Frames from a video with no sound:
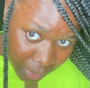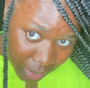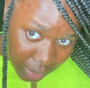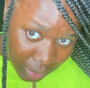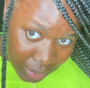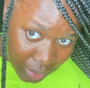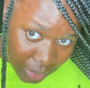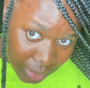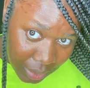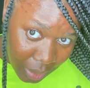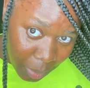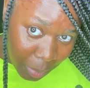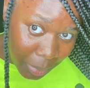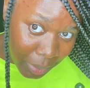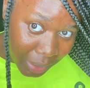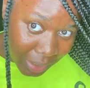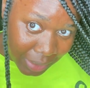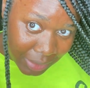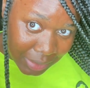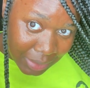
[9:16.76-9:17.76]
is
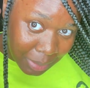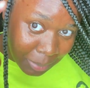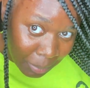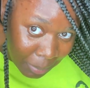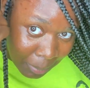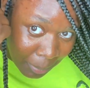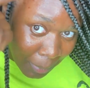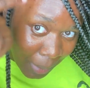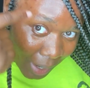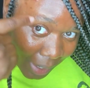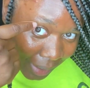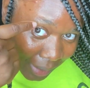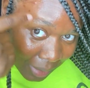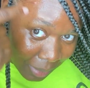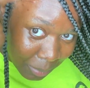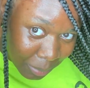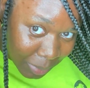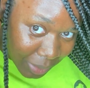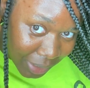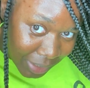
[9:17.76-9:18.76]
compared to my
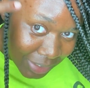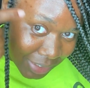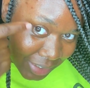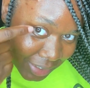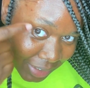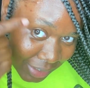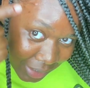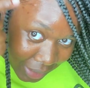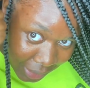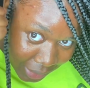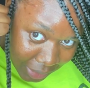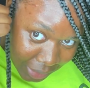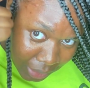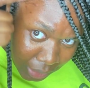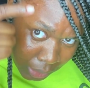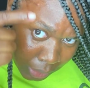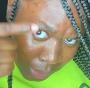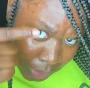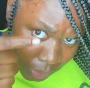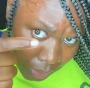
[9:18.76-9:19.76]
complexion like
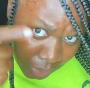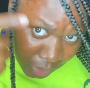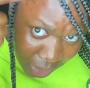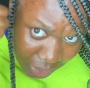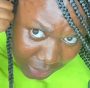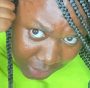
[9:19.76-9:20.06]
do y'all